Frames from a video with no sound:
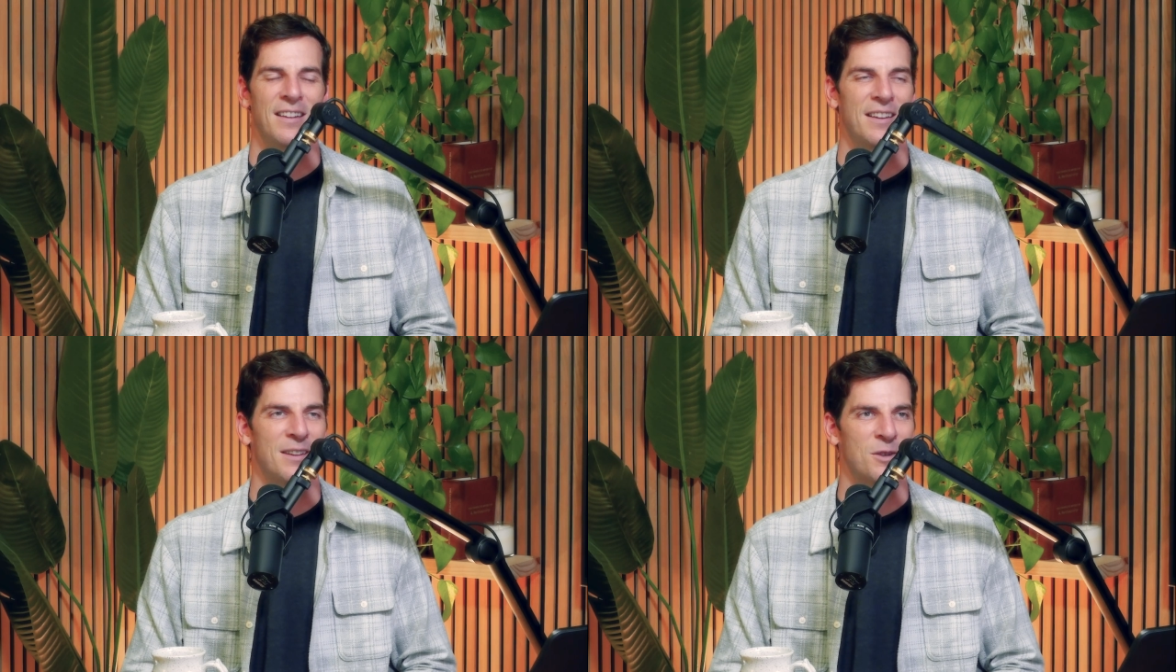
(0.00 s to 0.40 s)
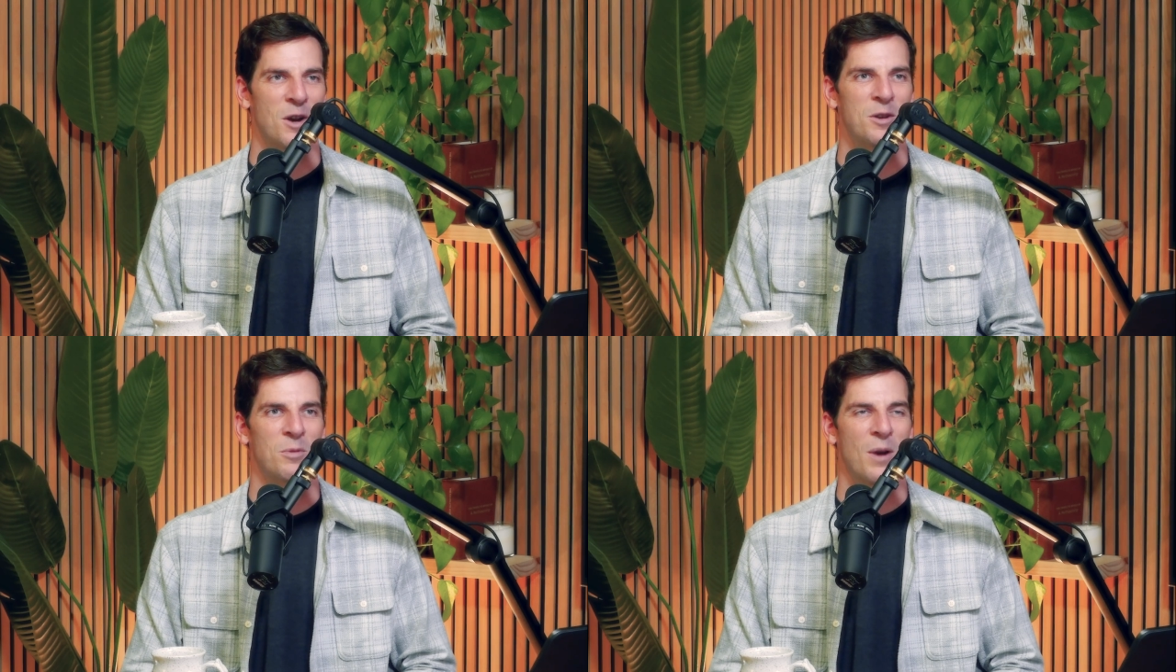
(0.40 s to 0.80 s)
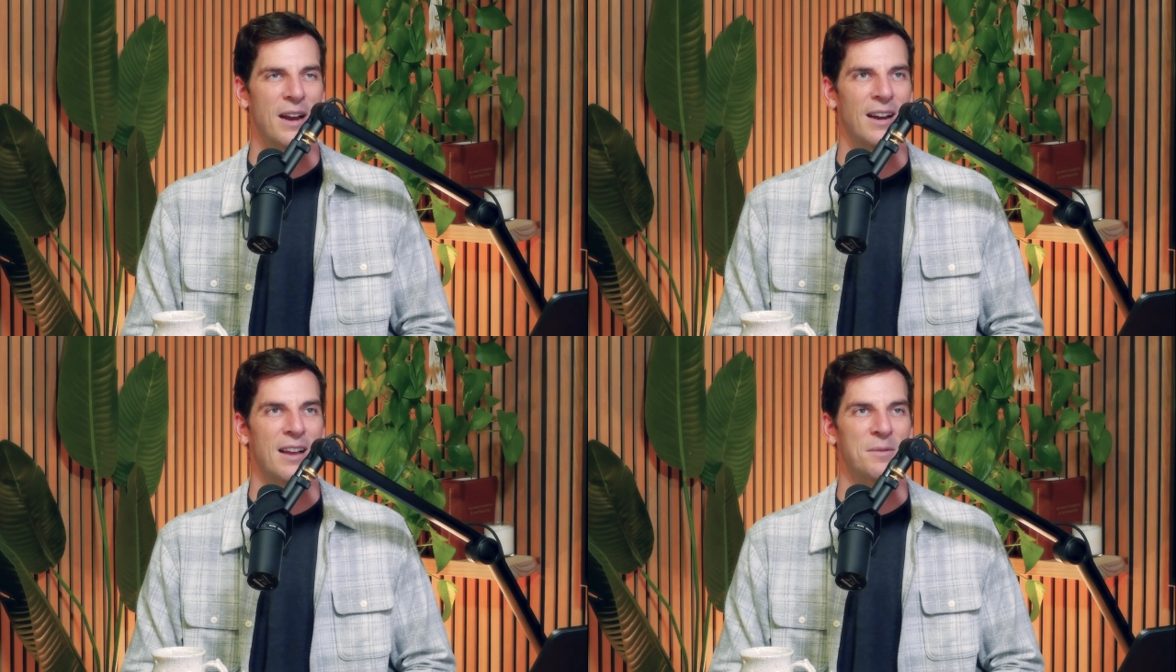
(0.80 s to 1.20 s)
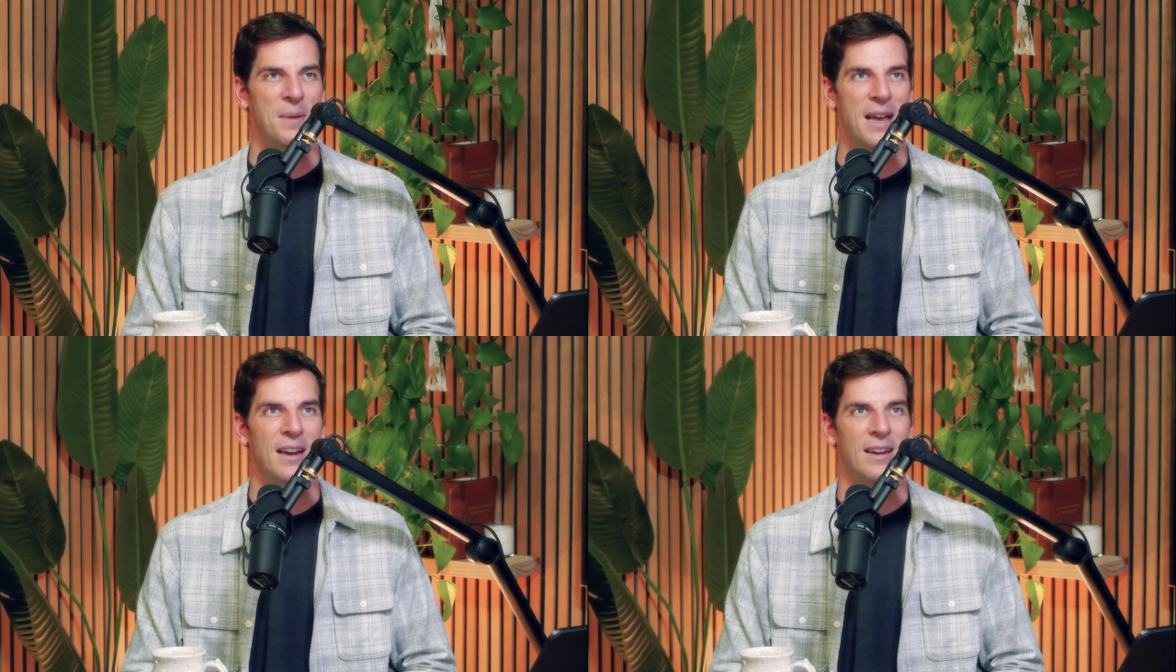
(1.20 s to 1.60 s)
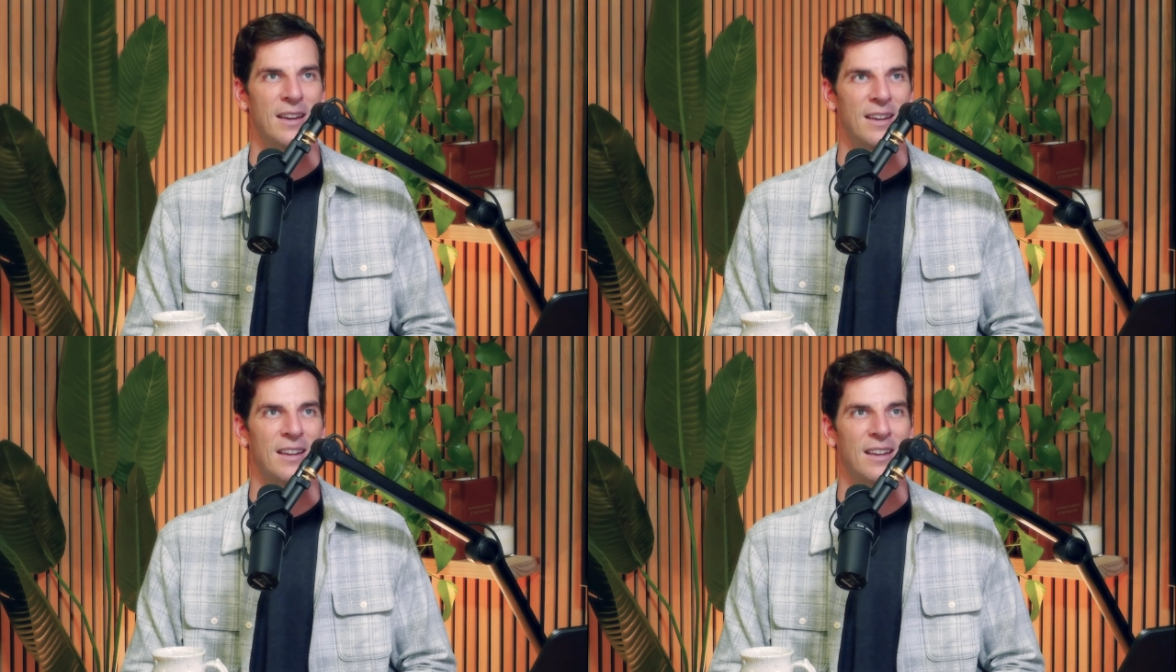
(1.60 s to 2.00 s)
You start to recognize, man,
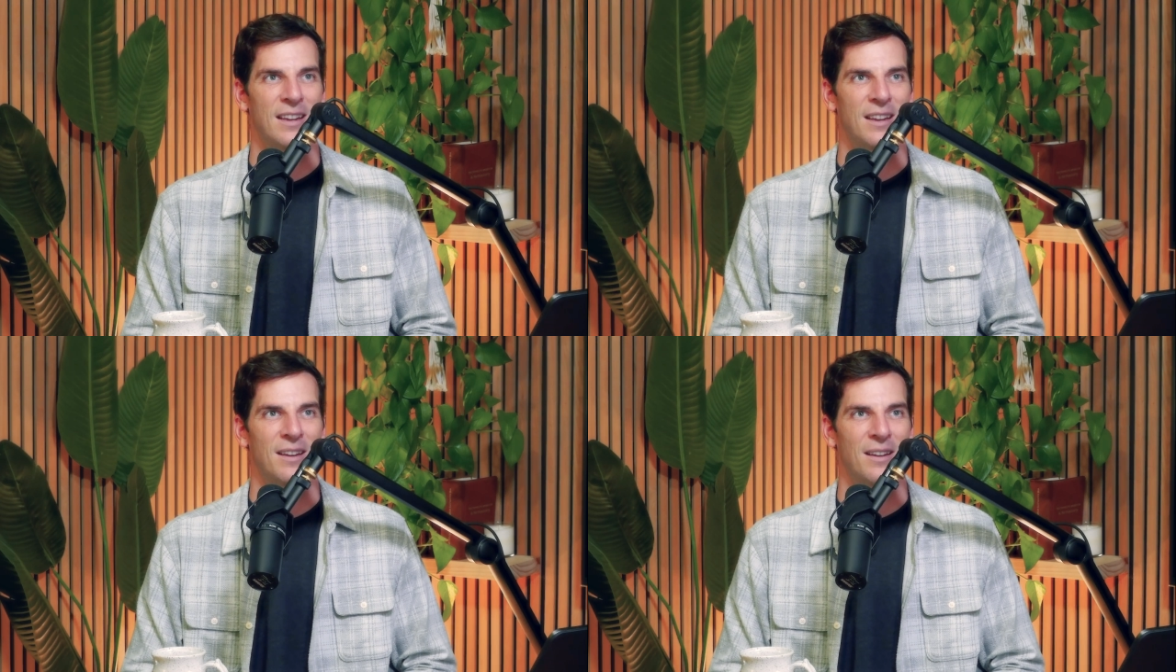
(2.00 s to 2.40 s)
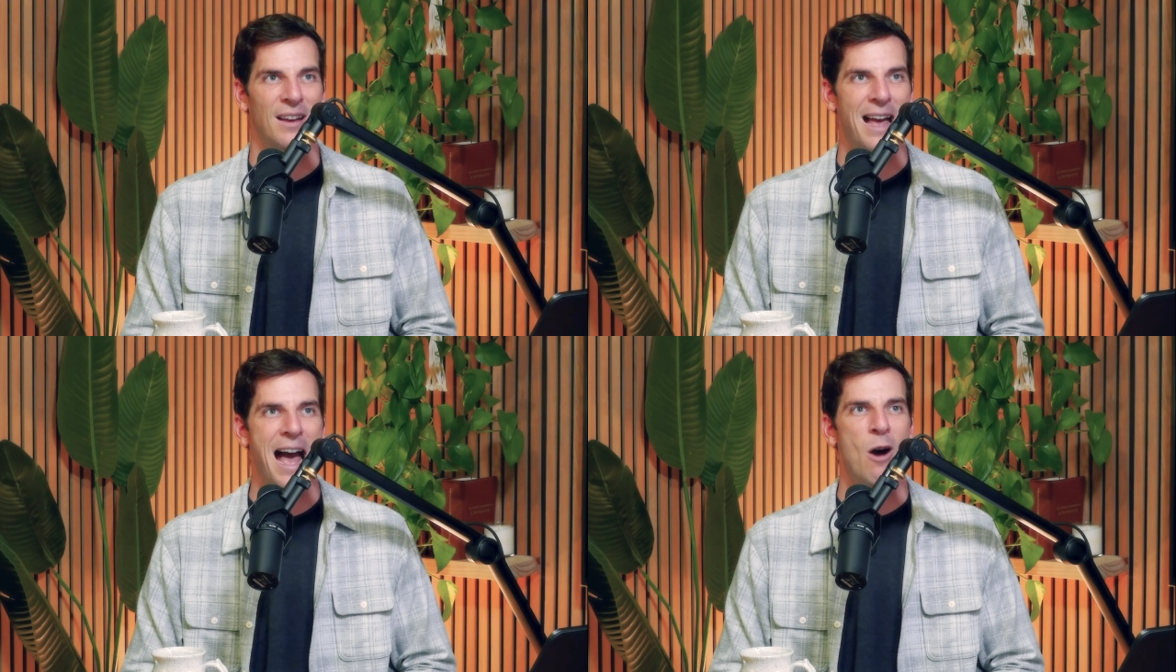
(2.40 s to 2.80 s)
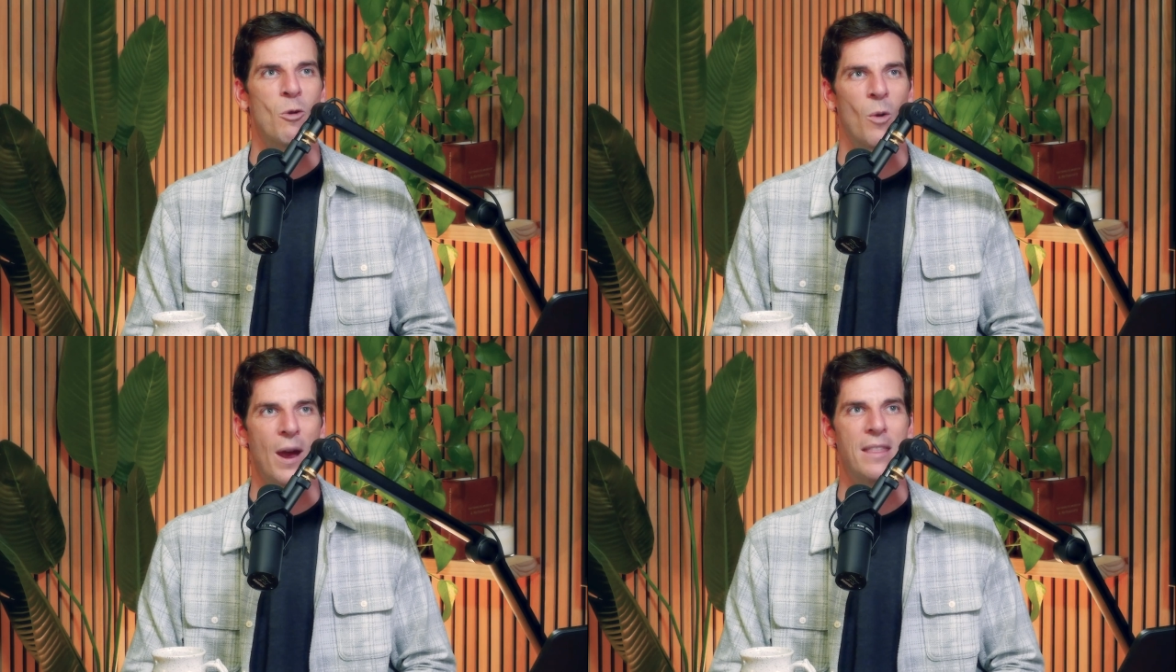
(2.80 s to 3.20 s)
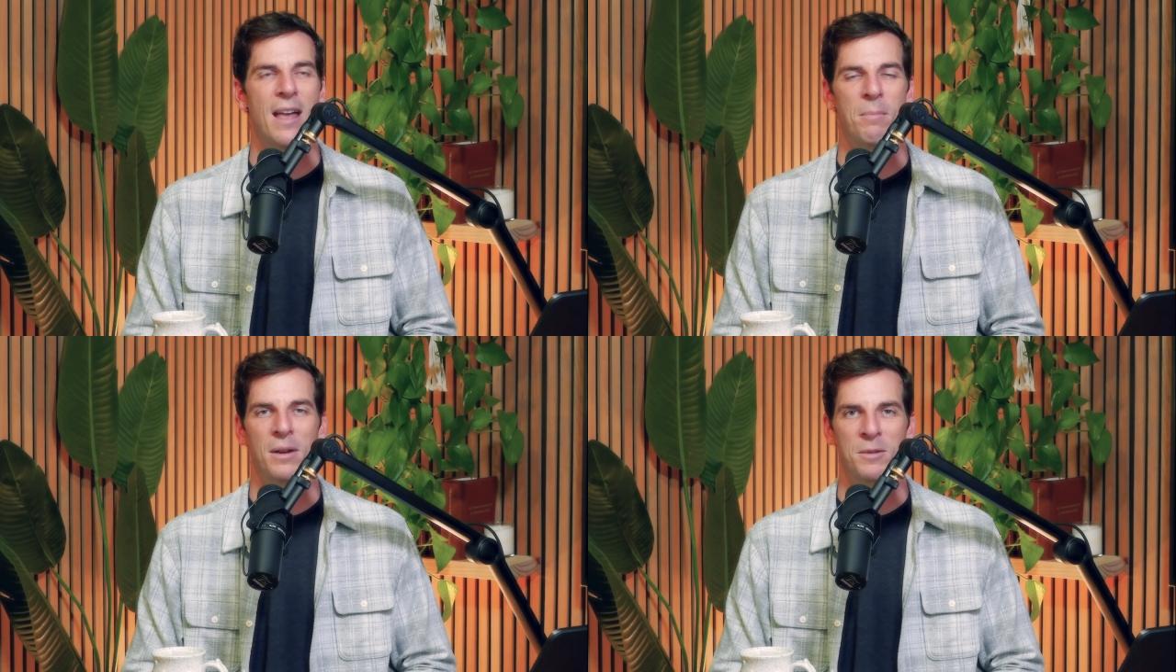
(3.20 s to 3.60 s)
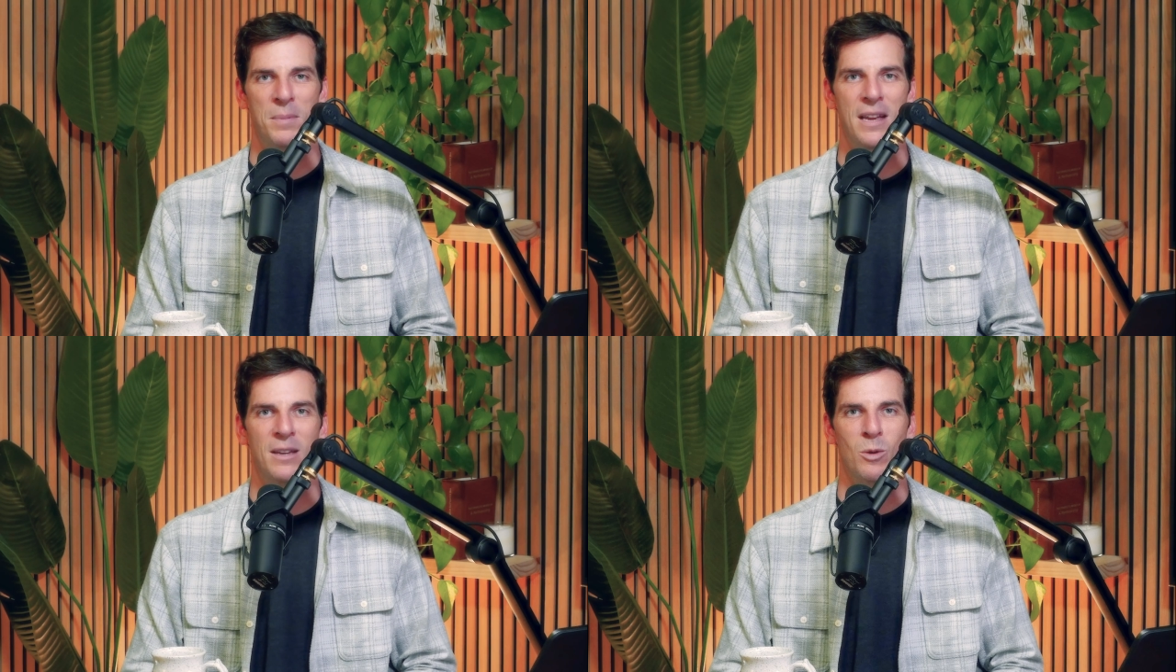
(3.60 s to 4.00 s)
how great that must
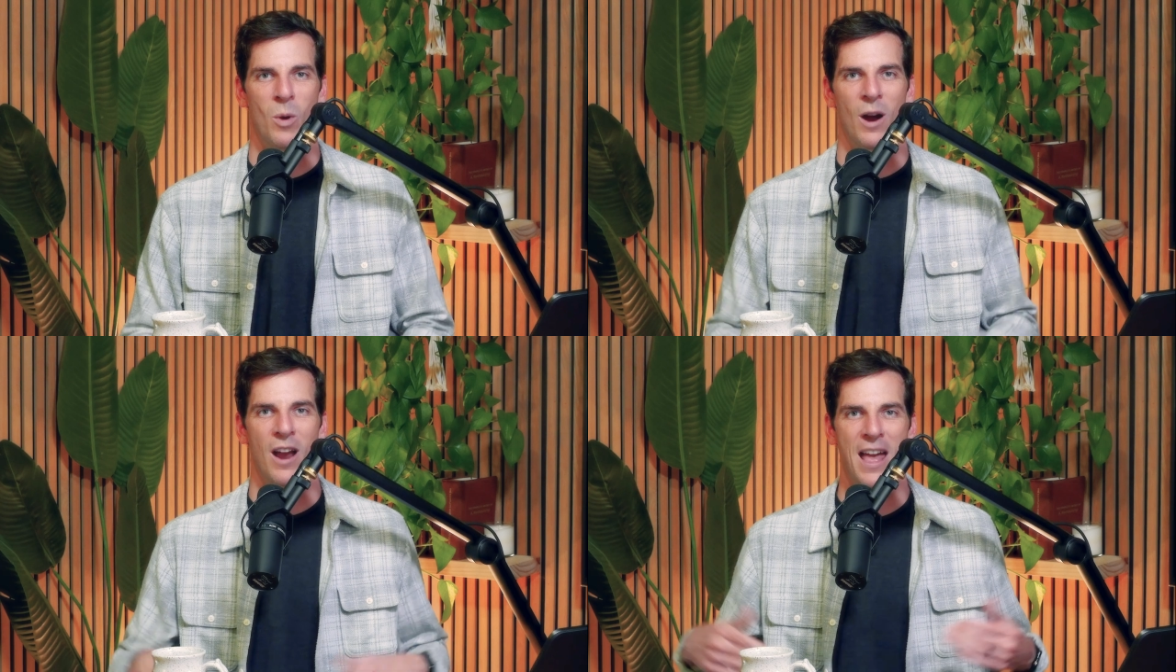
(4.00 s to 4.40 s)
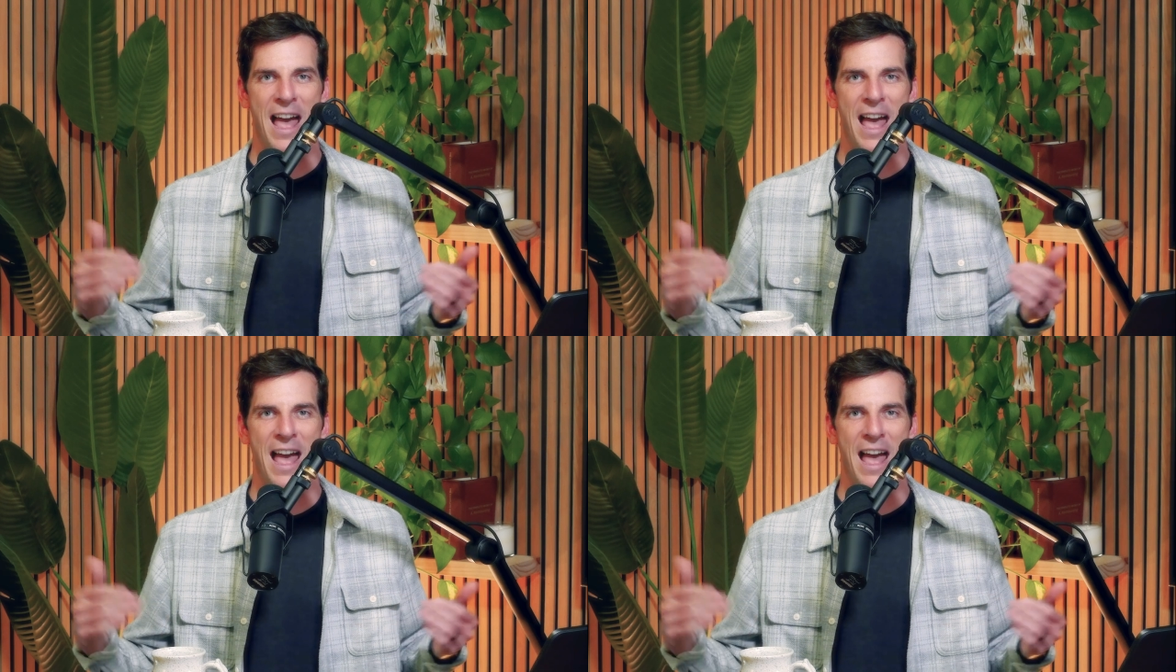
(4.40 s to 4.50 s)
be to where